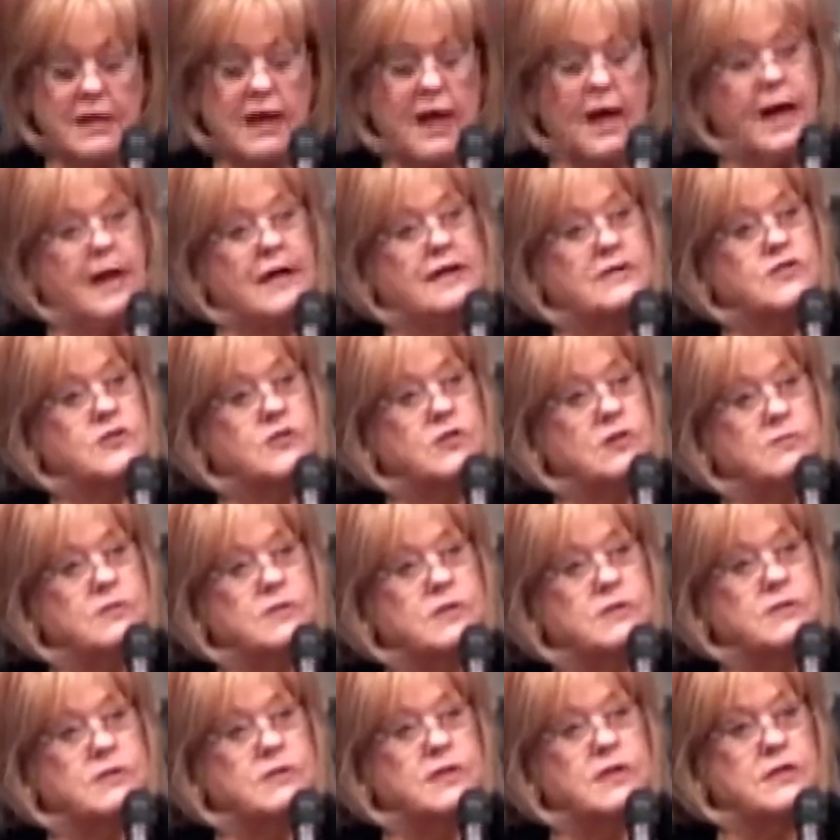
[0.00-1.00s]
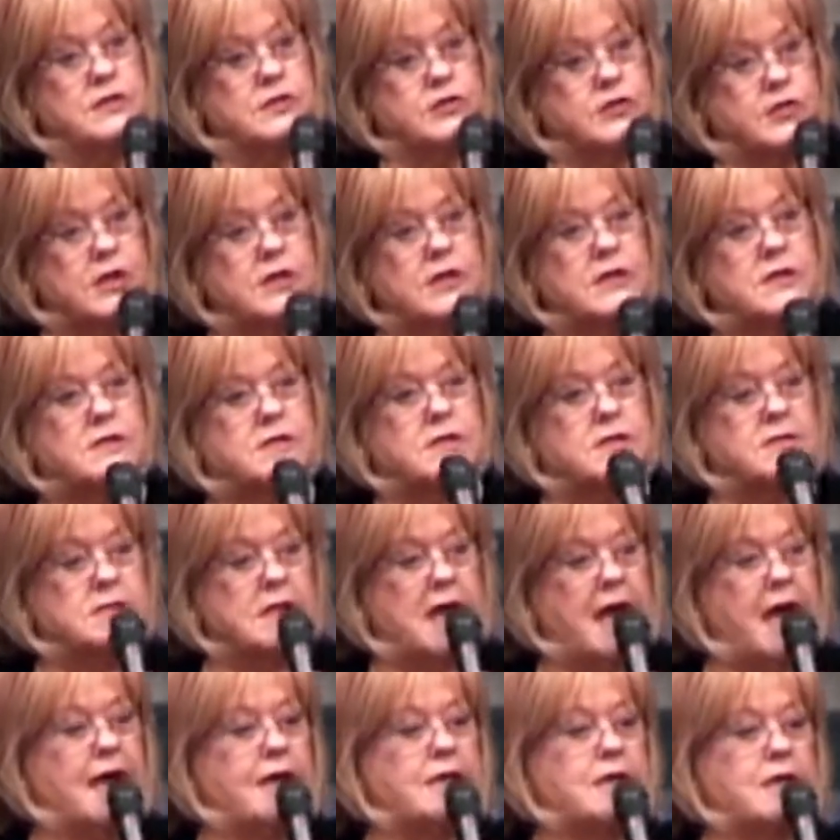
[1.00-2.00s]
And so you see, Jesus
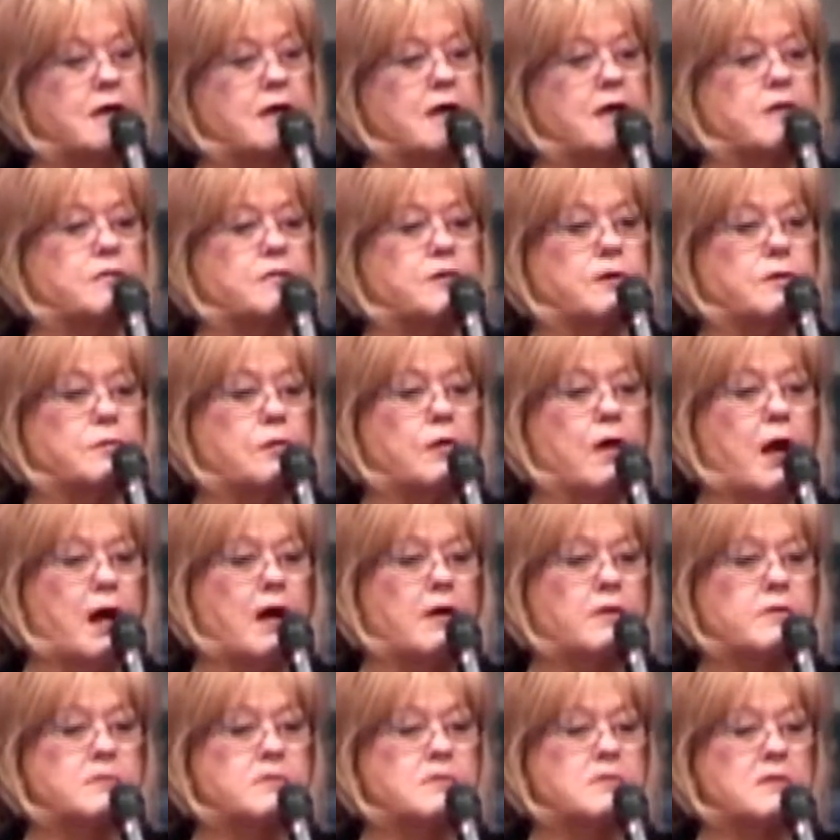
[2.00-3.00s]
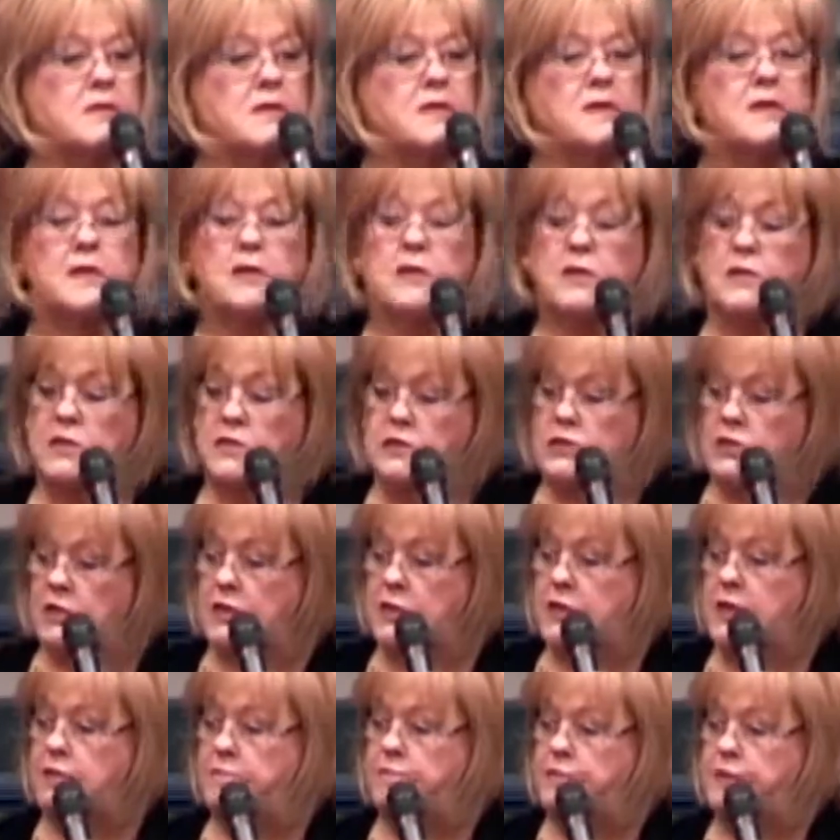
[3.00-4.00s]
had to go to the cross to
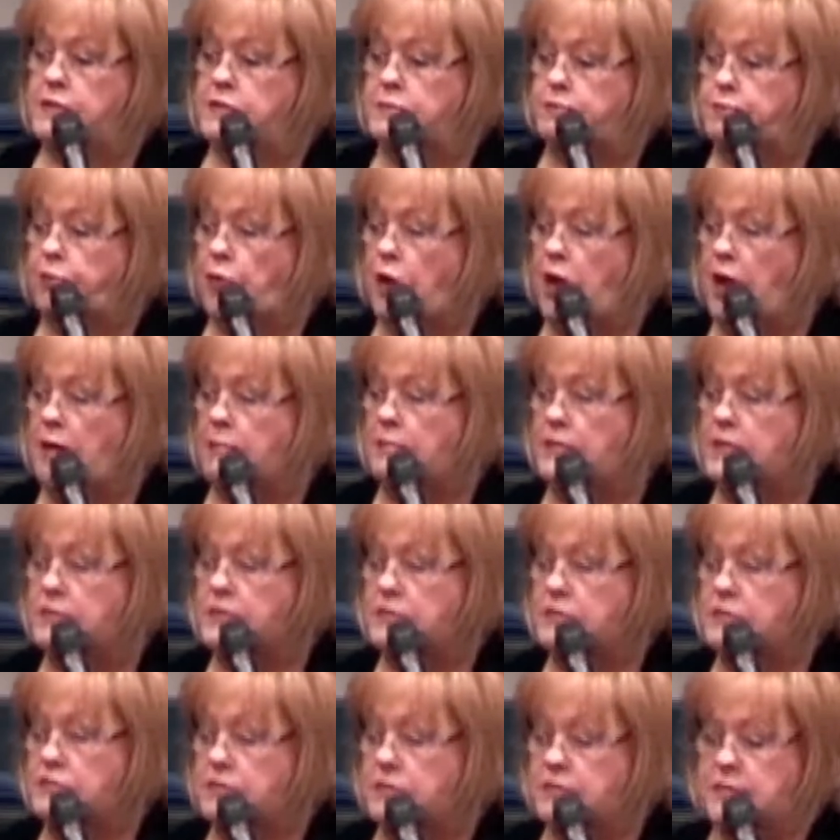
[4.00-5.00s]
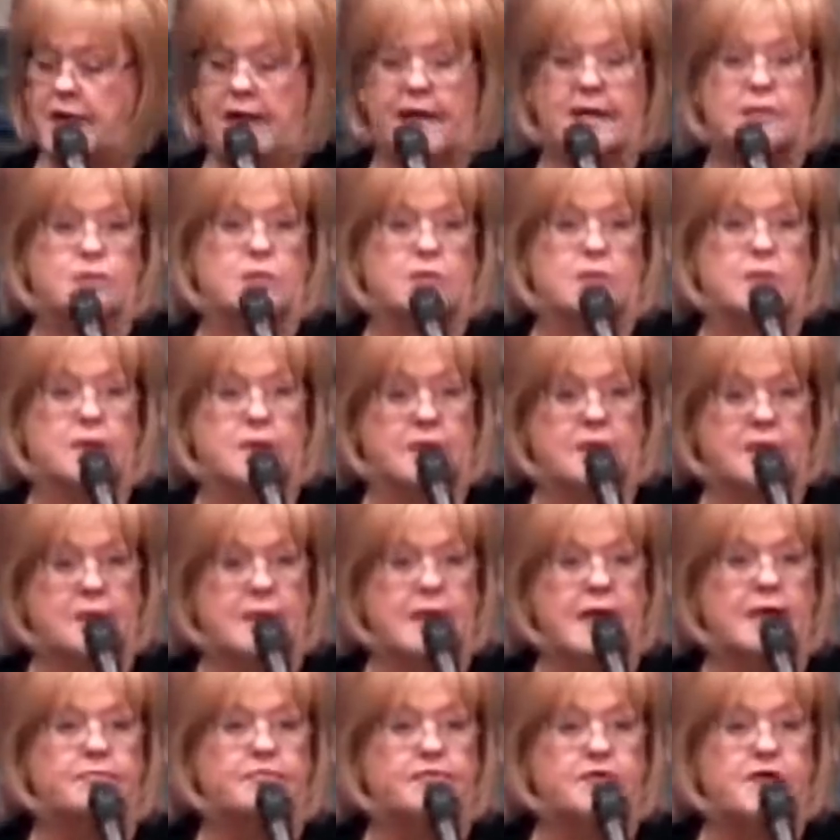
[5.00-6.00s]
keep his promise, naturally, to
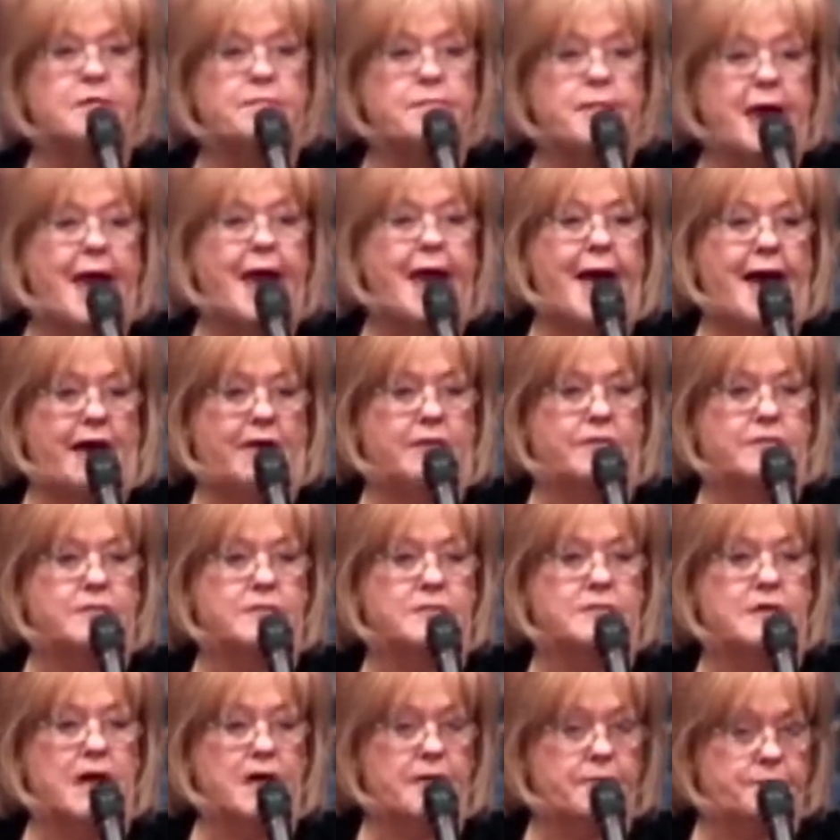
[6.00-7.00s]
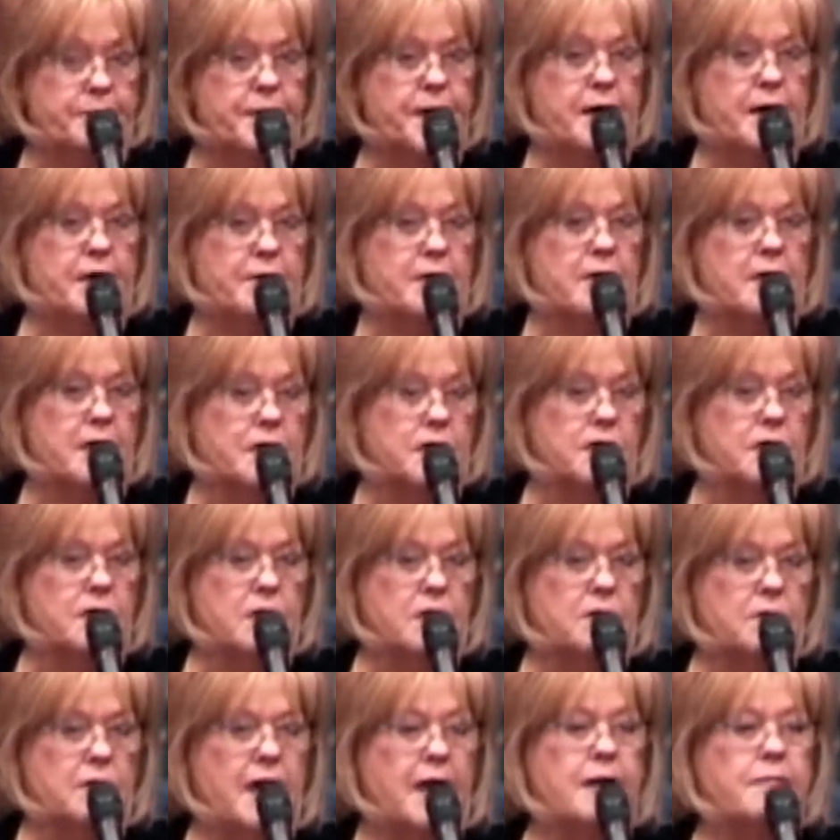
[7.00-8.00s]
let them out of, you
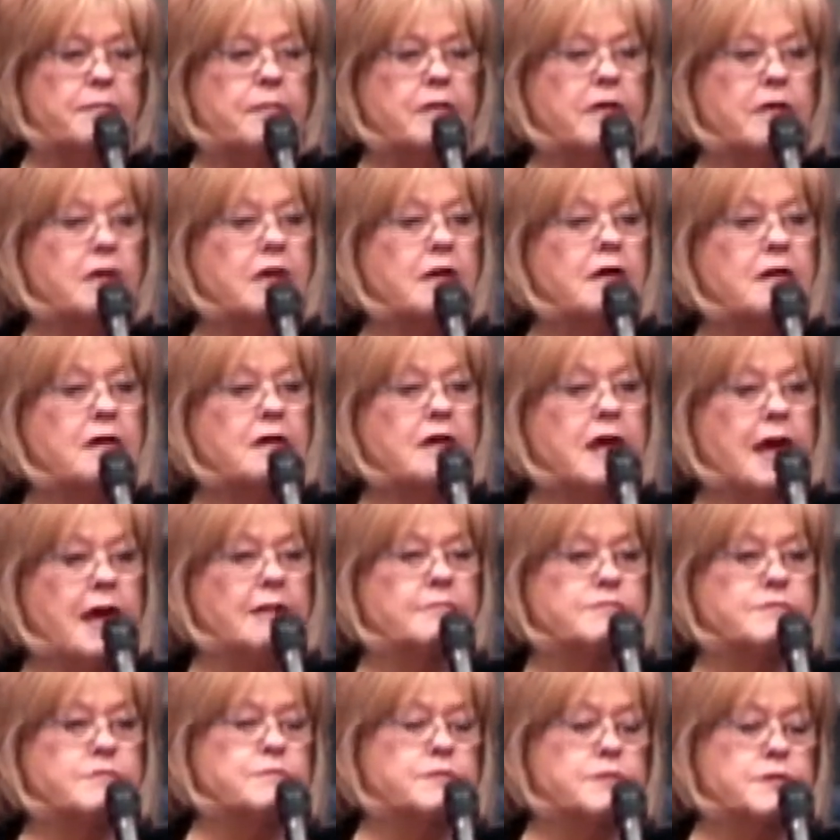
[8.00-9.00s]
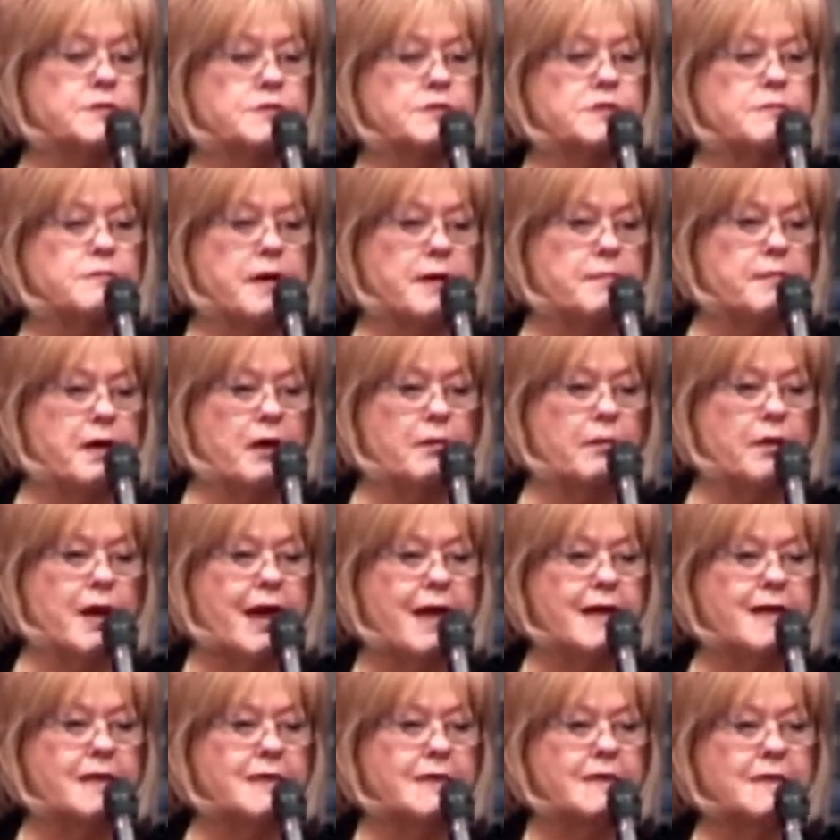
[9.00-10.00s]
know, Abraham's bosom. Am I
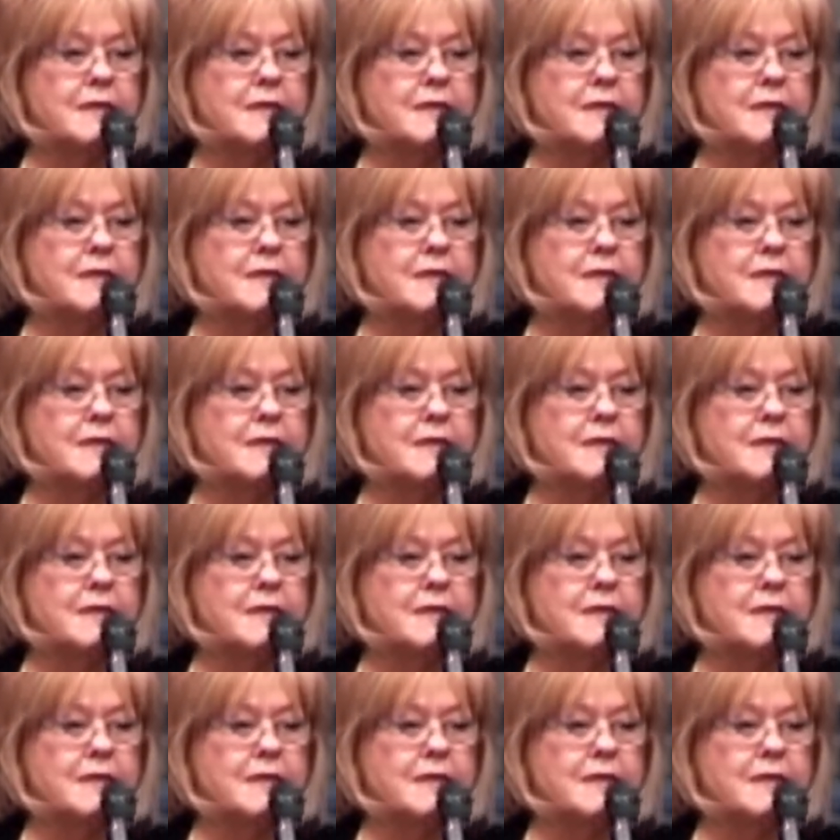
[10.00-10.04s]
right?